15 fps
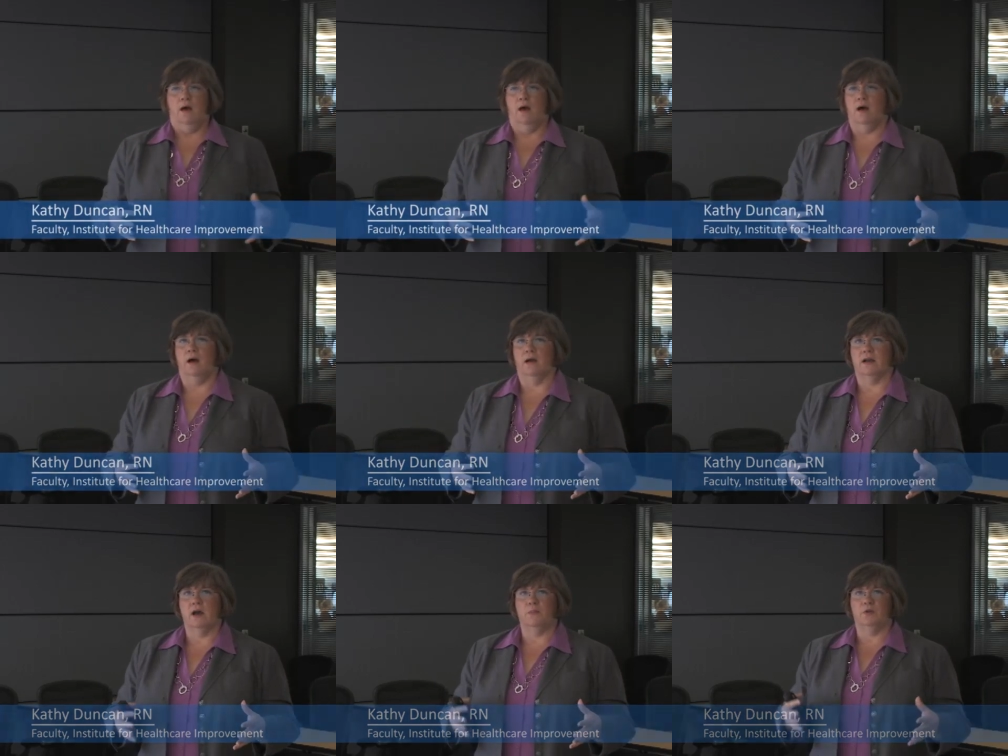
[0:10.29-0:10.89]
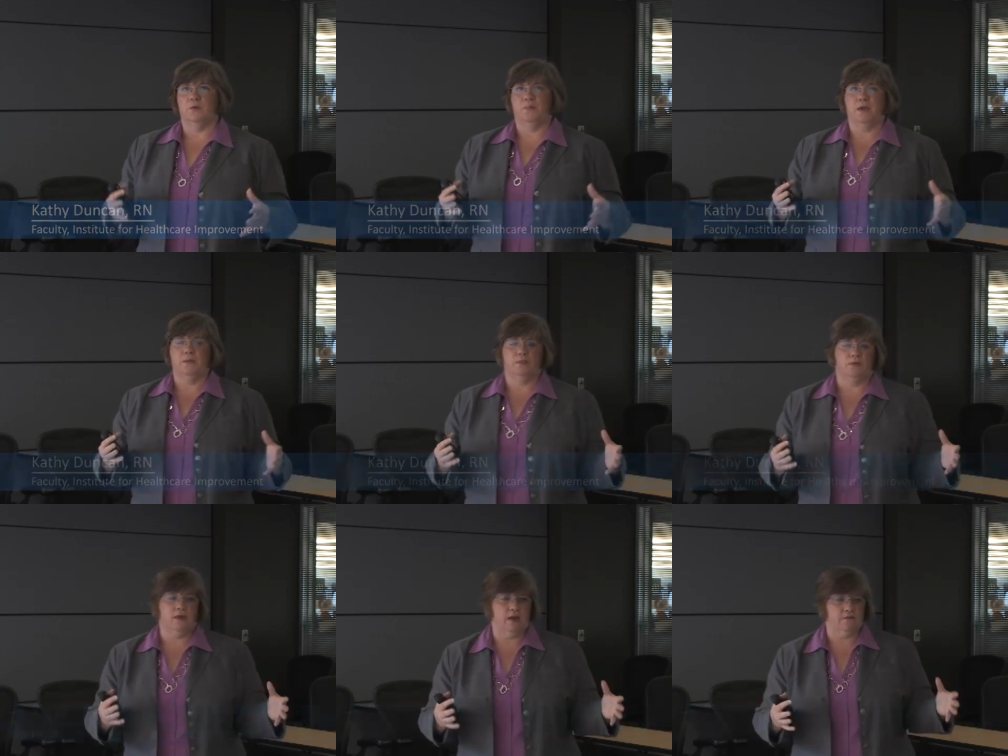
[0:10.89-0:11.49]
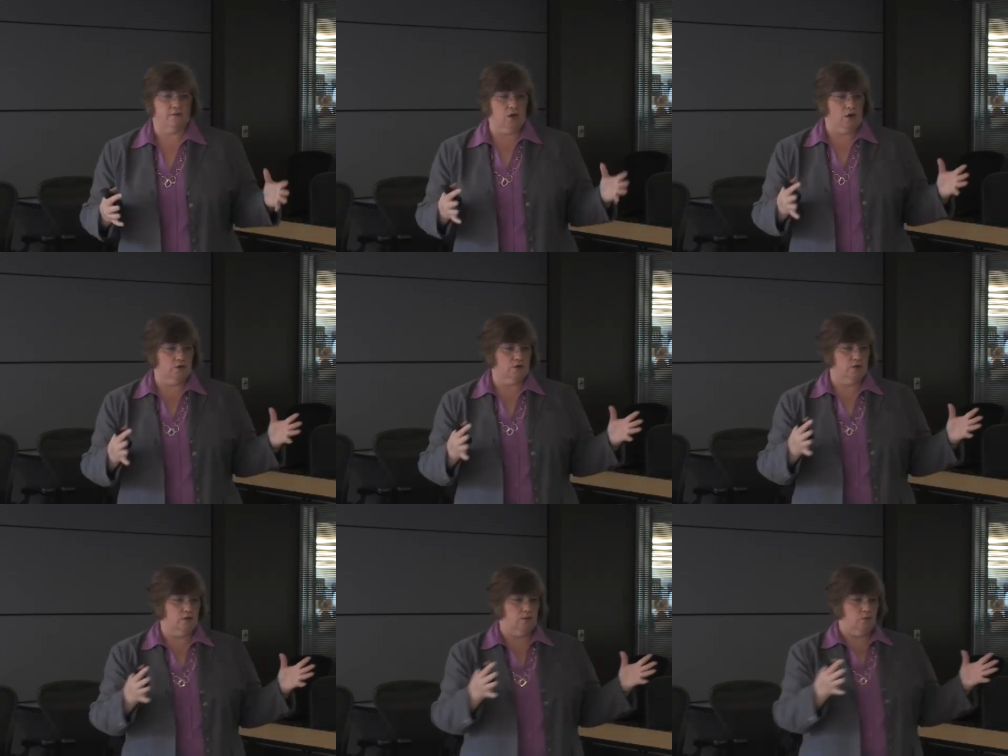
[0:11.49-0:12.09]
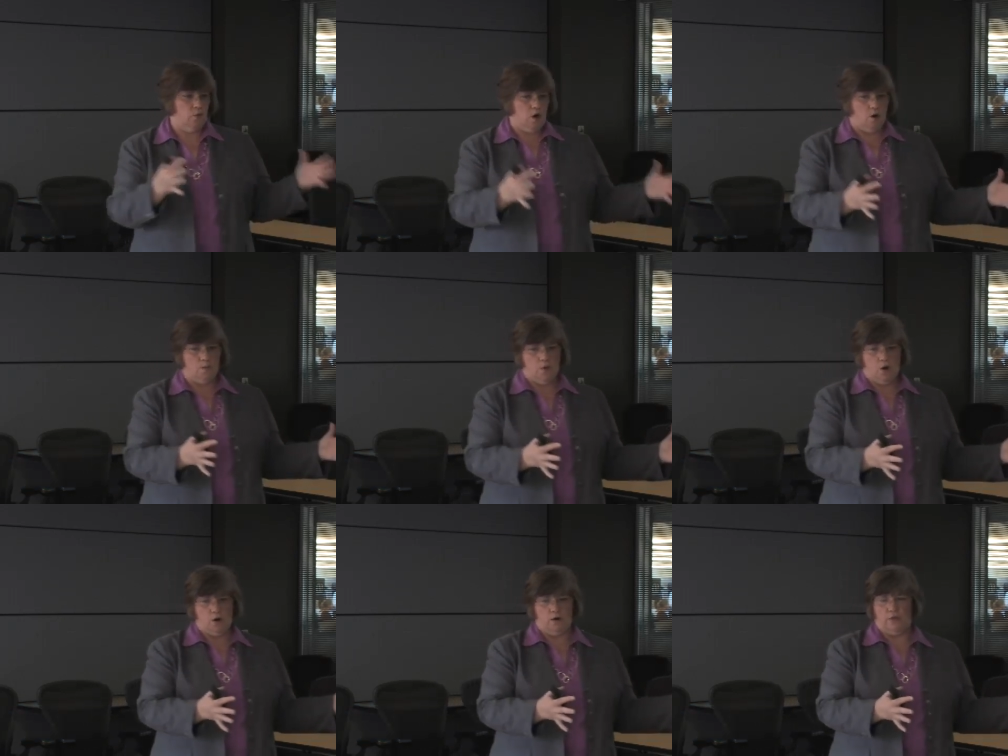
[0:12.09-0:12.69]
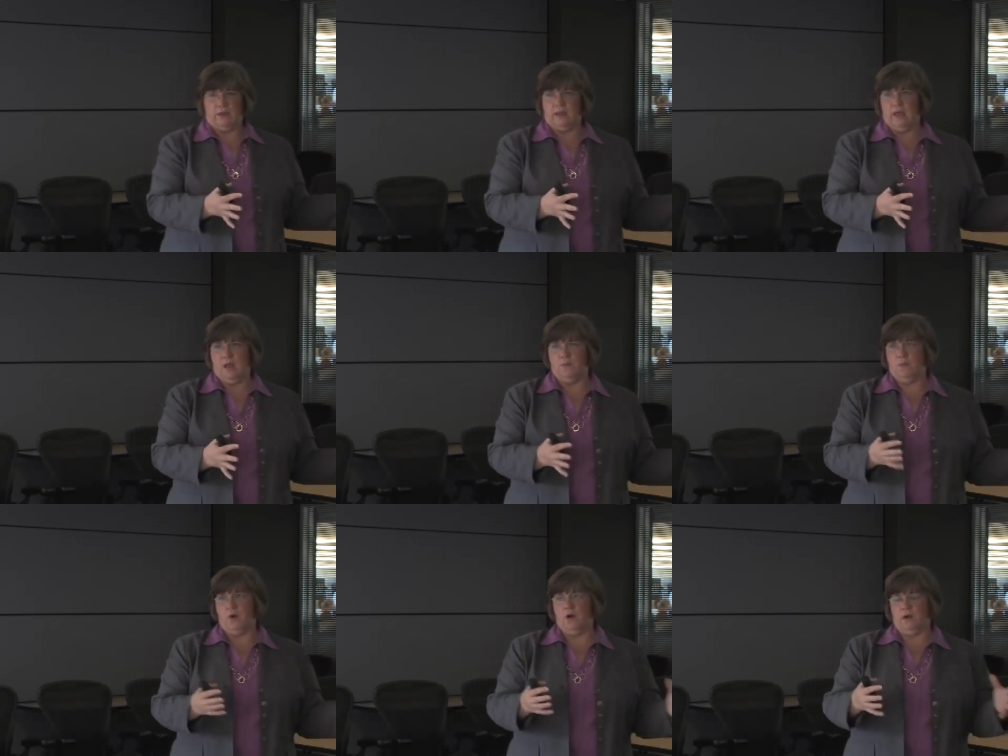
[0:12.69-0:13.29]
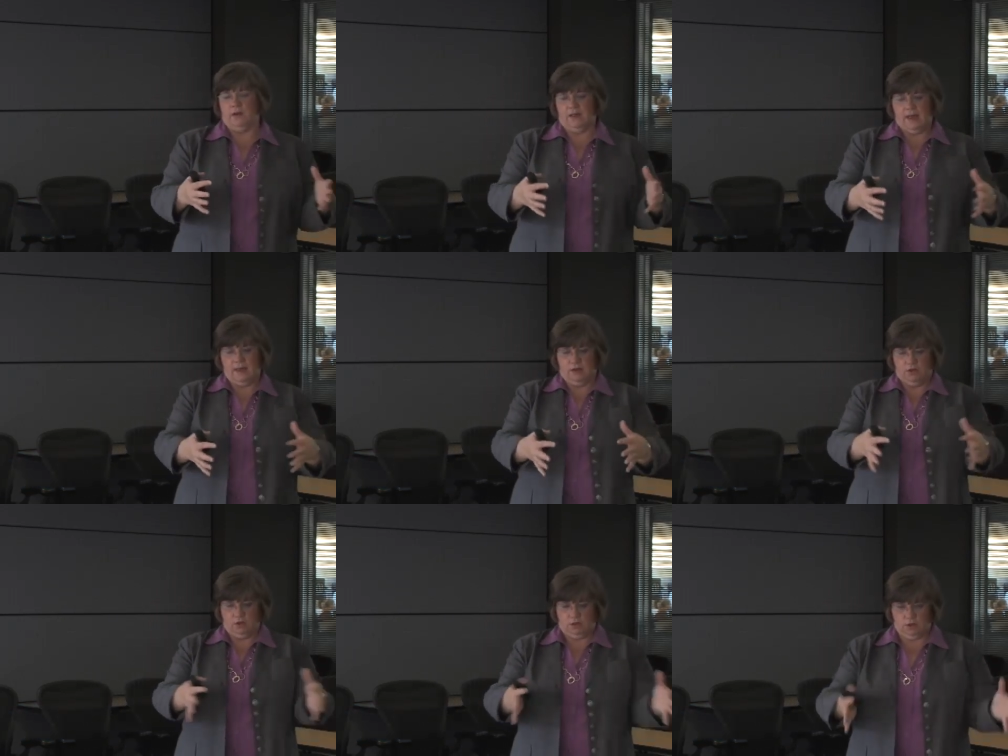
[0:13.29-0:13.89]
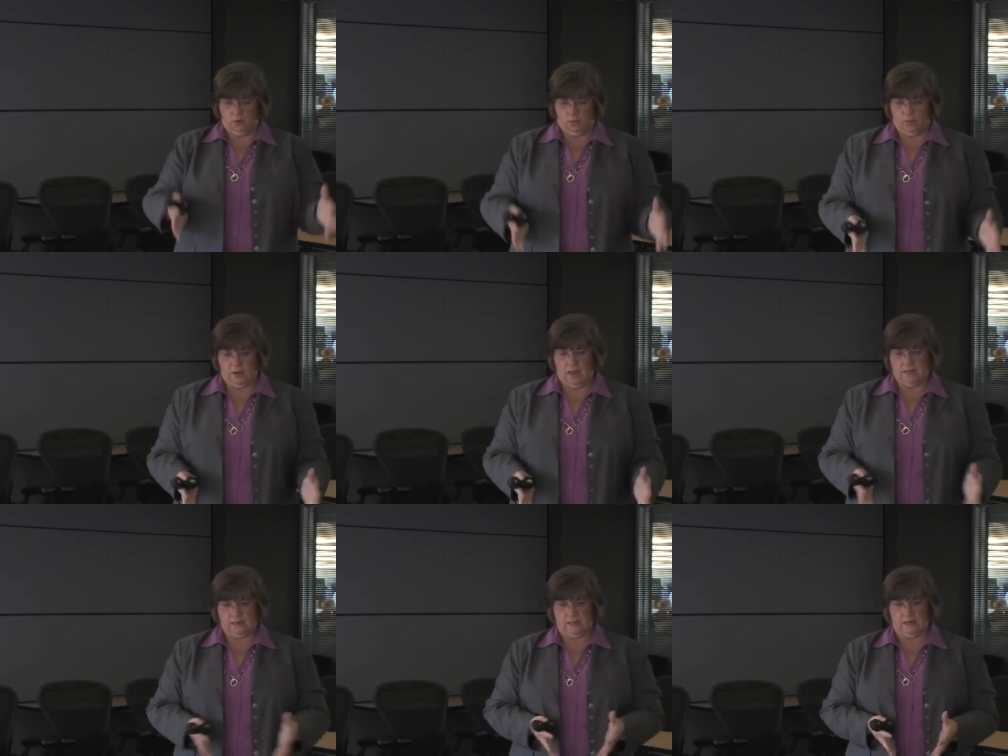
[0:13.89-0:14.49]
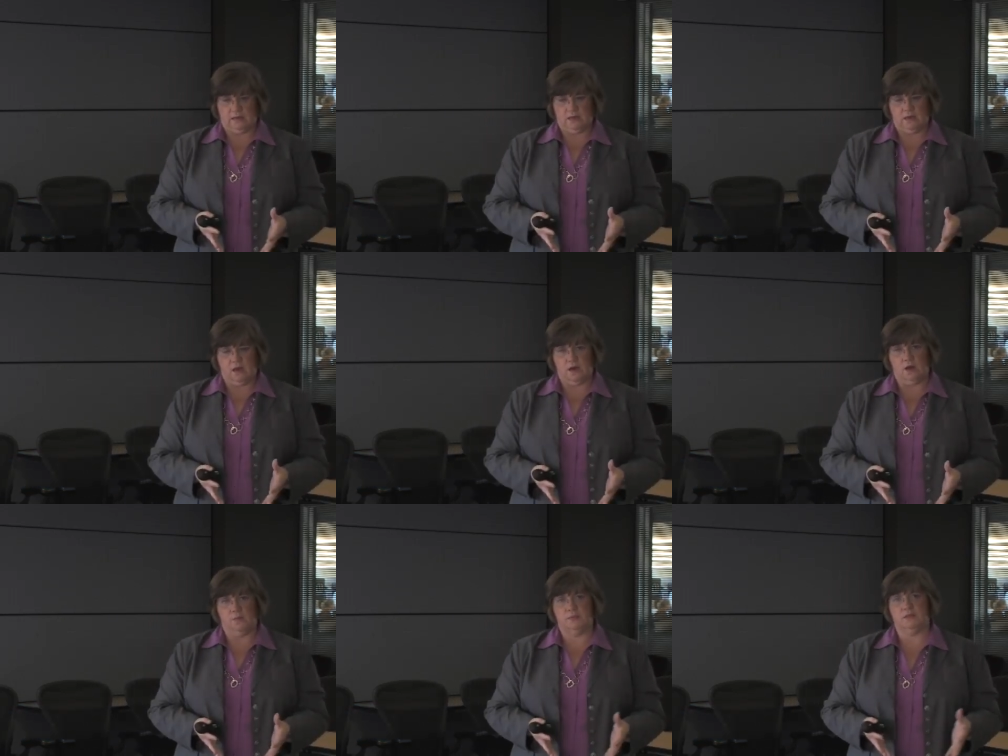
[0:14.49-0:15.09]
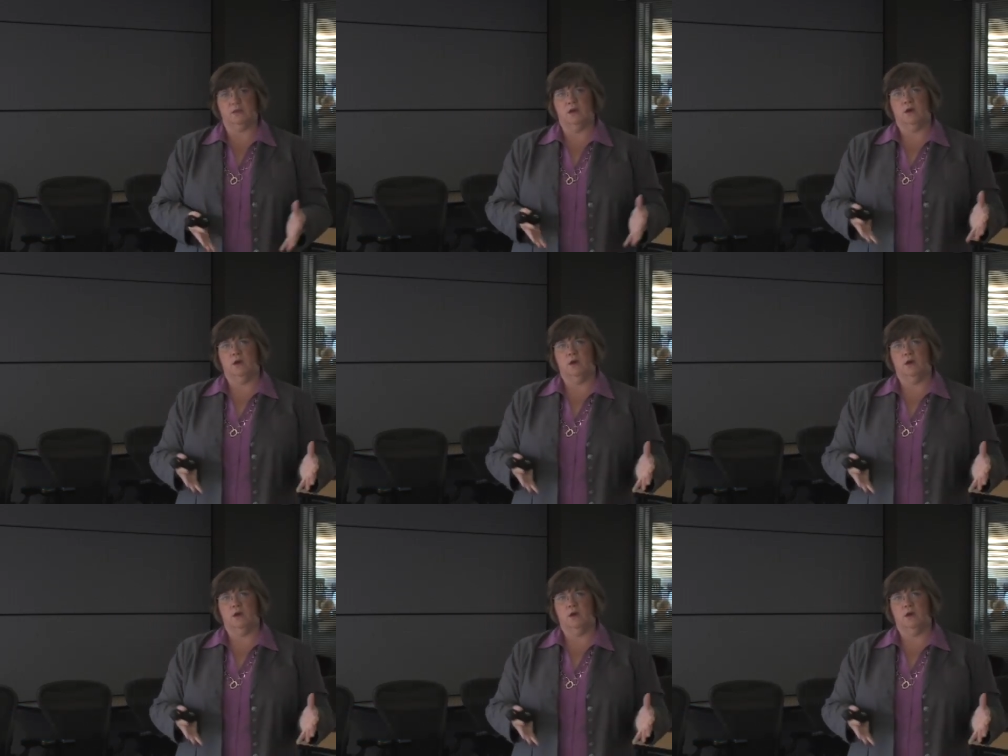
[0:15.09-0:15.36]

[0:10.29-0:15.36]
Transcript: Uh, a couple of people have gone to the Walmart or the Kmart and gotten just little plastic tubs